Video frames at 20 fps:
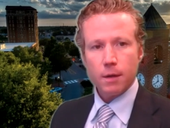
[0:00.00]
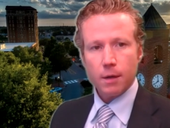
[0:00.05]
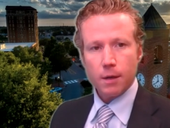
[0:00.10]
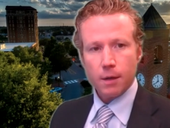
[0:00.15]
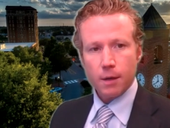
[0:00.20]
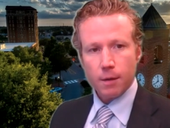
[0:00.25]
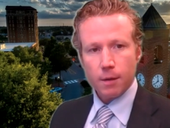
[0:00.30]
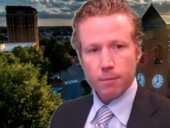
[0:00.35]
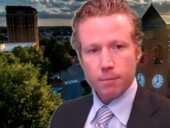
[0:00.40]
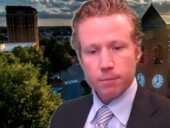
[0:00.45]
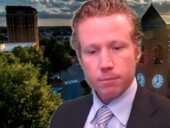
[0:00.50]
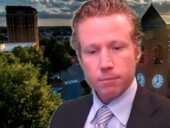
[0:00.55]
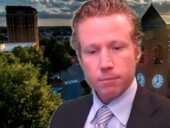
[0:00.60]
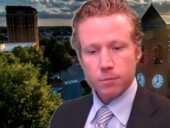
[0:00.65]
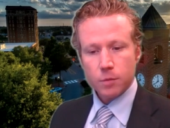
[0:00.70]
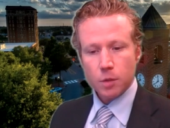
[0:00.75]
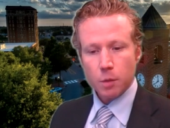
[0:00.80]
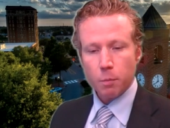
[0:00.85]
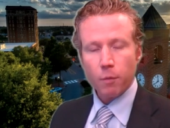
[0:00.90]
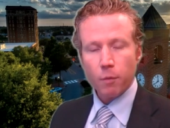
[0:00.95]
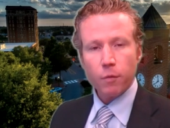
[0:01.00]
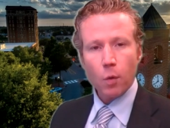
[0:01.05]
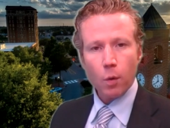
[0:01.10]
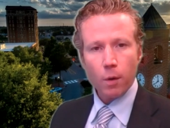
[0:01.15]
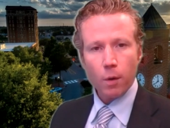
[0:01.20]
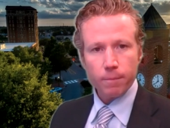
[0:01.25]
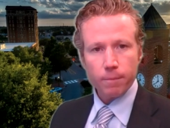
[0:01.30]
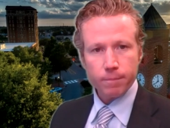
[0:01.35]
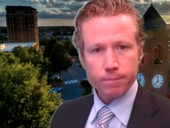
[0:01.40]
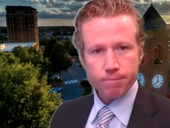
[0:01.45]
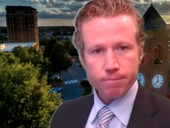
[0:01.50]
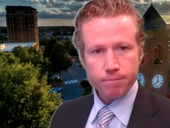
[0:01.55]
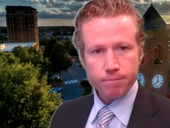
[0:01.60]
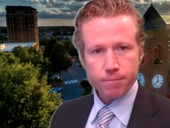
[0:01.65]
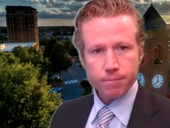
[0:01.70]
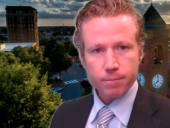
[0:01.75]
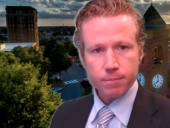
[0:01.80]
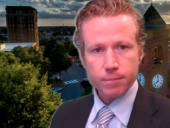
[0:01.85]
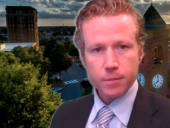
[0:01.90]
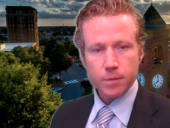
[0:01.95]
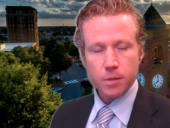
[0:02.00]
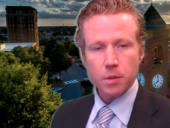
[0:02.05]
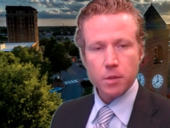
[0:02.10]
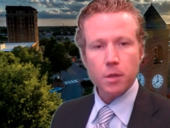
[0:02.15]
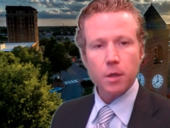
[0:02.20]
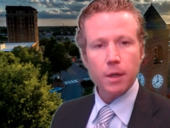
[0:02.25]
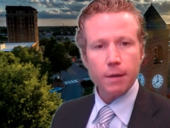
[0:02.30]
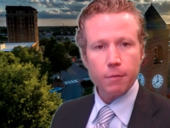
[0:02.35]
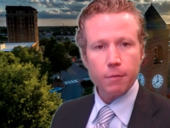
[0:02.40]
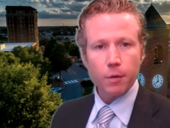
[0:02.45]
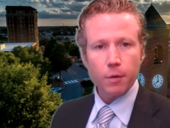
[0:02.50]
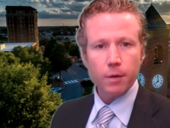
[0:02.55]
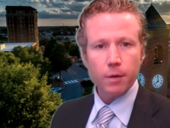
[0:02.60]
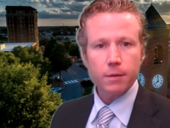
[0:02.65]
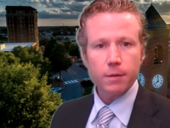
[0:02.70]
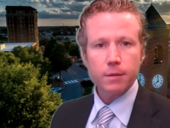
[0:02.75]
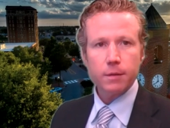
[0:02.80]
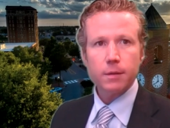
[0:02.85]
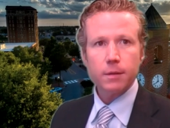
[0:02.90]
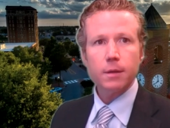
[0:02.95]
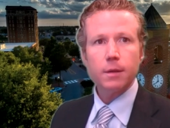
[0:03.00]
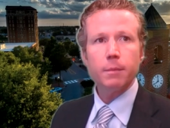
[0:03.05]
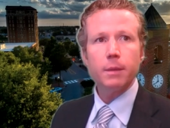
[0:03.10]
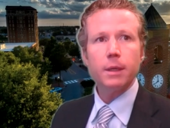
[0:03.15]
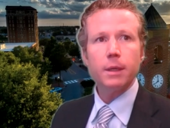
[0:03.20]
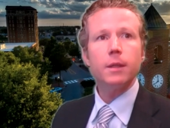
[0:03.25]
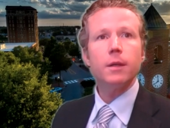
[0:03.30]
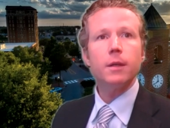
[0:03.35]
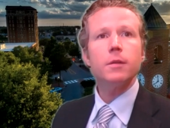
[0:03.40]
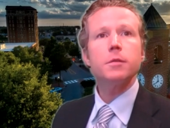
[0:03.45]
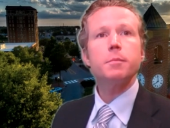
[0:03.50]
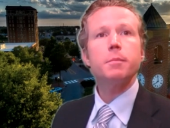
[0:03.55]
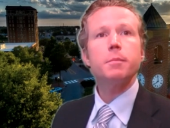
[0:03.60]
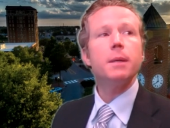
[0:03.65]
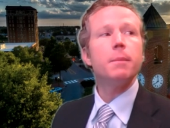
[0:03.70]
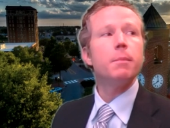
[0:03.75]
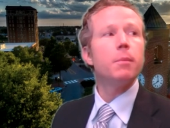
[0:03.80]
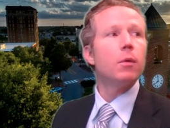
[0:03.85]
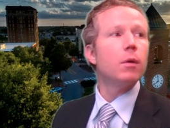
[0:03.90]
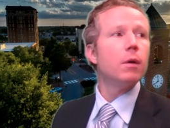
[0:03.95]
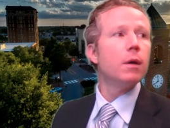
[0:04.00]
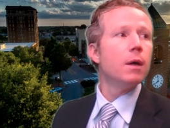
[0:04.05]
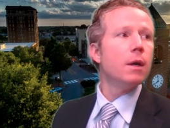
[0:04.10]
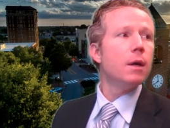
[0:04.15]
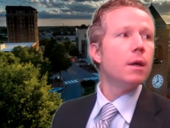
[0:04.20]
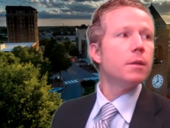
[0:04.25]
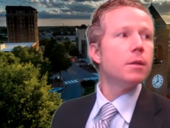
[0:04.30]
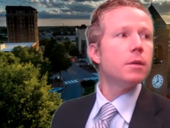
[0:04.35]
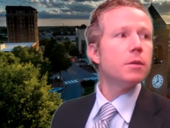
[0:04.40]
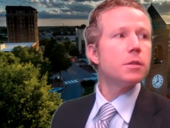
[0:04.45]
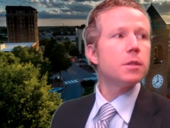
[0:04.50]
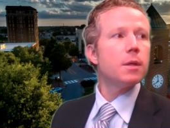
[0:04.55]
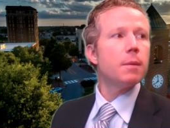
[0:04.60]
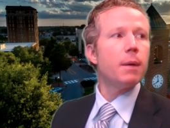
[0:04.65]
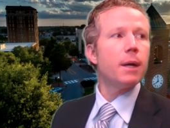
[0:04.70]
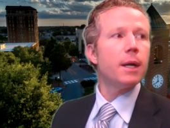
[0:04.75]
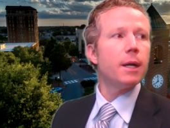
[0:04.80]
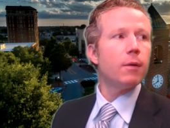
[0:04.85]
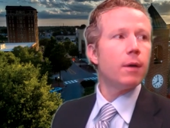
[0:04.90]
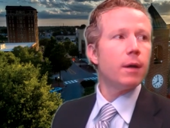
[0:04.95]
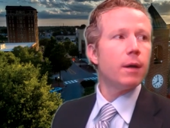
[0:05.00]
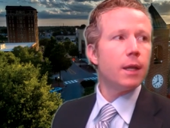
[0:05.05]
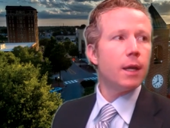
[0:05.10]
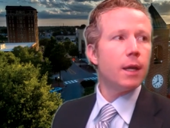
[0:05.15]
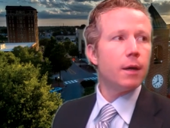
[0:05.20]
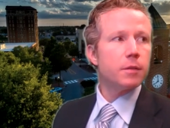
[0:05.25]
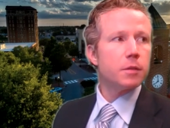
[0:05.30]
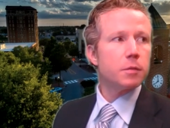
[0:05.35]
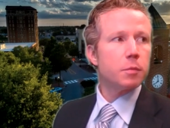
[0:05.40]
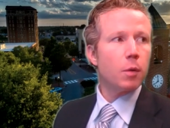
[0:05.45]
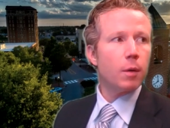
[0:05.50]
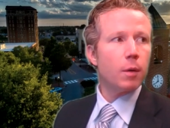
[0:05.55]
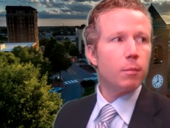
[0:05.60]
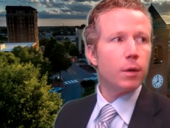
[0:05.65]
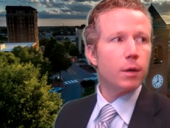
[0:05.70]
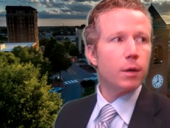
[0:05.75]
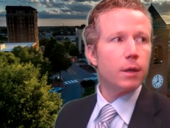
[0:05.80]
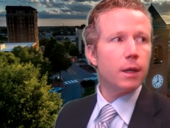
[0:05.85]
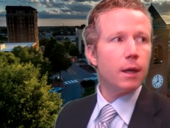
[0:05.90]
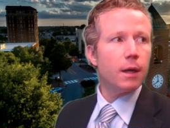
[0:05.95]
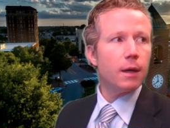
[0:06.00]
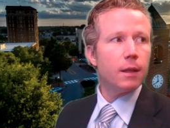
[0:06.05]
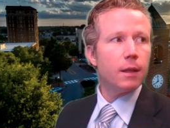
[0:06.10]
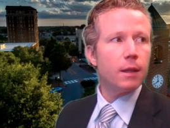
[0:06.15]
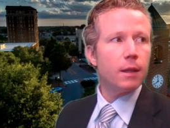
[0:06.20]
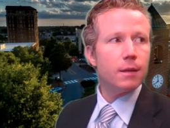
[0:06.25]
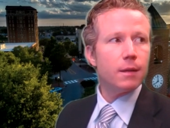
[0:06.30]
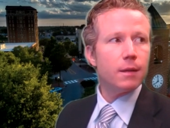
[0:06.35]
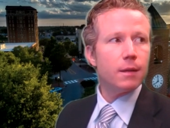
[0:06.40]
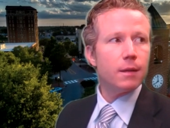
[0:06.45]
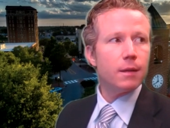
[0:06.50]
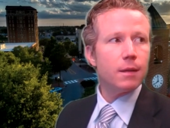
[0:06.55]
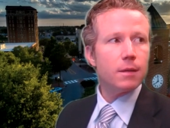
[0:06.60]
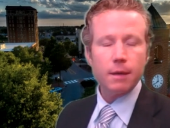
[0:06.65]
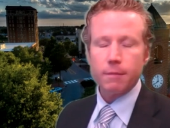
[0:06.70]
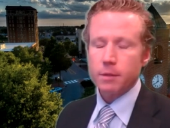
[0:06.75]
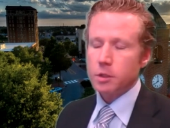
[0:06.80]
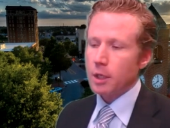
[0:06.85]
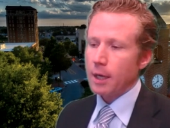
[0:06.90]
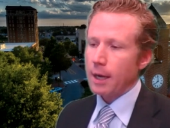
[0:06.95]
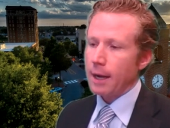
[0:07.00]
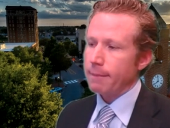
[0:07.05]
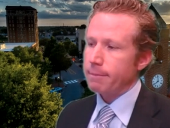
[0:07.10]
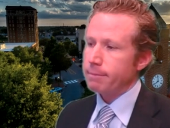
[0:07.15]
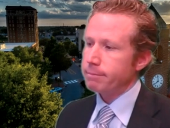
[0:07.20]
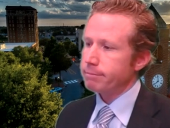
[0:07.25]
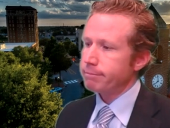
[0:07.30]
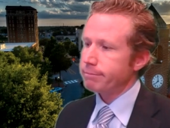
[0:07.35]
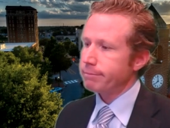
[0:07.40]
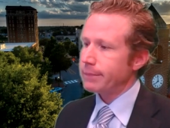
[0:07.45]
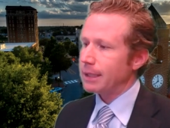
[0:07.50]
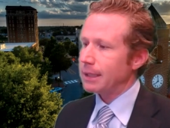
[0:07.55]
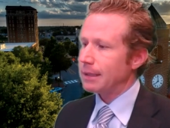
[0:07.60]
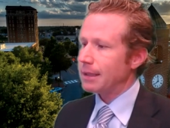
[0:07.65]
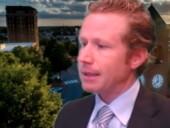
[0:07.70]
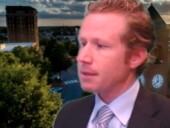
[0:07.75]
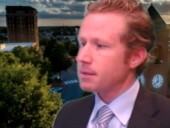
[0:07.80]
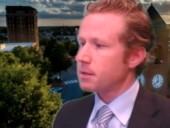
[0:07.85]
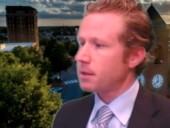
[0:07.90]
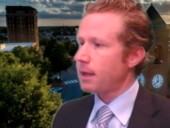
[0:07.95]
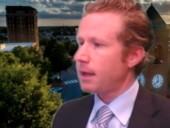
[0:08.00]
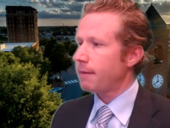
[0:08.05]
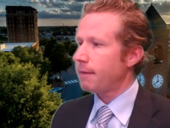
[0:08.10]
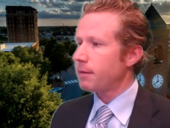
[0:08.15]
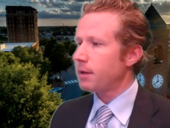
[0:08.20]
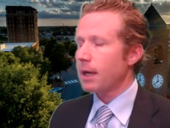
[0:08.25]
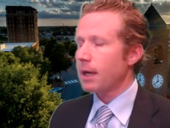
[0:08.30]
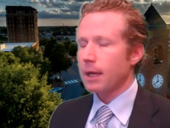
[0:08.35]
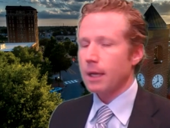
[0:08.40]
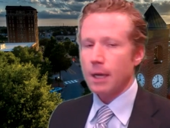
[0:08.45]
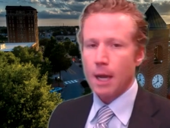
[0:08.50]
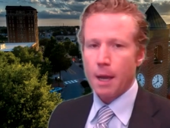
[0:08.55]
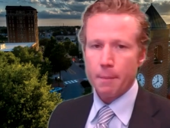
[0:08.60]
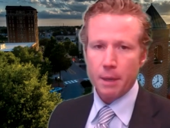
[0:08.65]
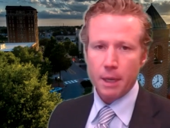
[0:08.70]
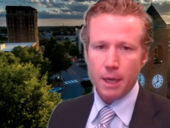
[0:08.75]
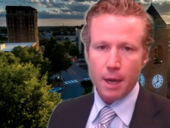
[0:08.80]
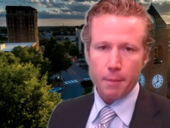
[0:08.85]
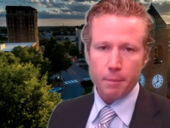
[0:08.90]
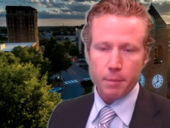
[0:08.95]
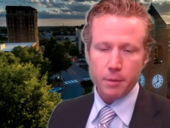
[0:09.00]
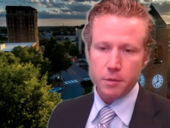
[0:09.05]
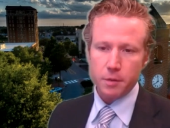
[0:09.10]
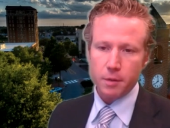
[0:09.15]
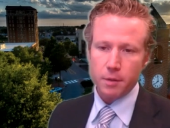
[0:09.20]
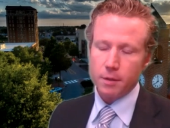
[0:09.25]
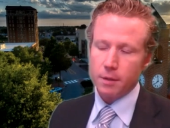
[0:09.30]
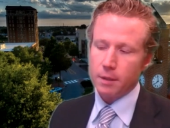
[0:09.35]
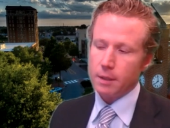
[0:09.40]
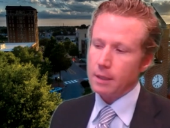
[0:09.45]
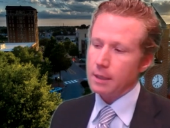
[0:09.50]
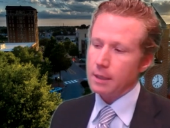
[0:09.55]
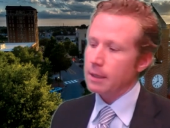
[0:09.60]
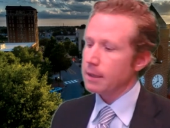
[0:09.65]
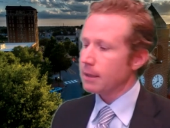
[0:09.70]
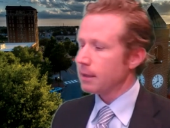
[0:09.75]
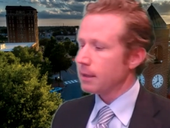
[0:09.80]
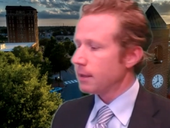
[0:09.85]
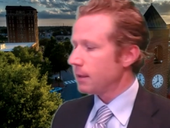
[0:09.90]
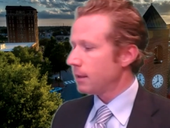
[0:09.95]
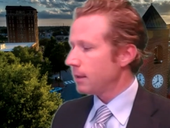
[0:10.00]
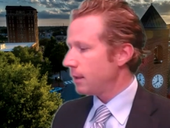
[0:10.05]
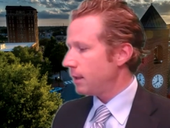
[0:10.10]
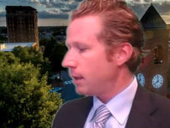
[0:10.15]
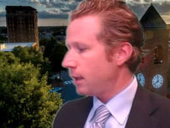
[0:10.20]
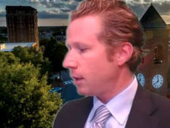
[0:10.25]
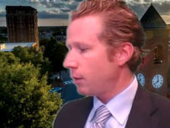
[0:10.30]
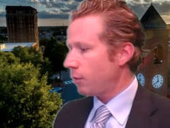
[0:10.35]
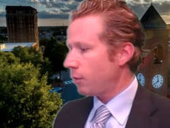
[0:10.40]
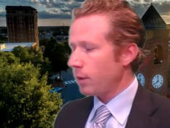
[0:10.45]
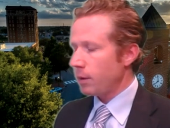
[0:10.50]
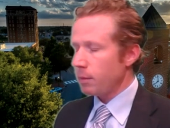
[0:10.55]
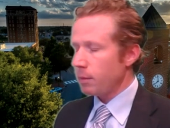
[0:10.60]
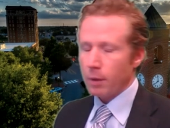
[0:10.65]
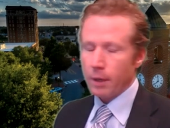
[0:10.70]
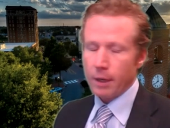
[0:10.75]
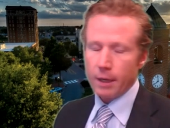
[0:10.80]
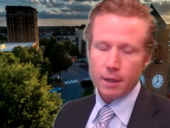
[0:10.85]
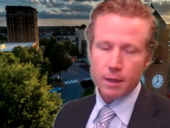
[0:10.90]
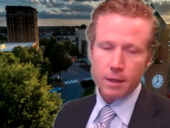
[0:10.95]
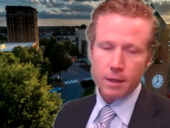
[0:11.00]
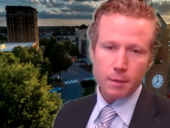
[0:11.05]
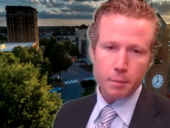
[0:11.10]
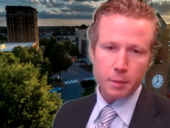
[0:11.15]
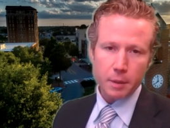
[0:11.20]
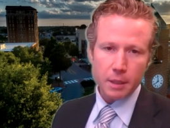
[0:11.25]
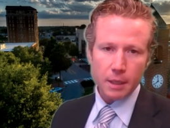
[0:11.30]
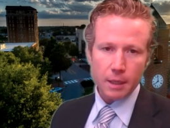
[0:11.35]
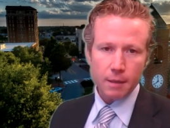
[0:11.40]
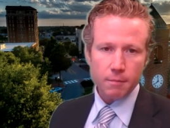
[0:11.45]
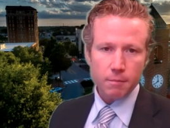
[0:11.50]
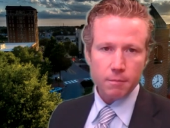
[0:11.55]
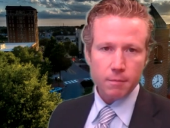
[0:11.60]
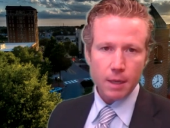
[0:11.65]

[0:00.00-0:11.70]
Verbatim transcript: um, to perform, to deliver. I mean, there's people, there's somebody right now in Spartanburg County that doesn't have a job and doesn't have an economic opportunity. And if we bring company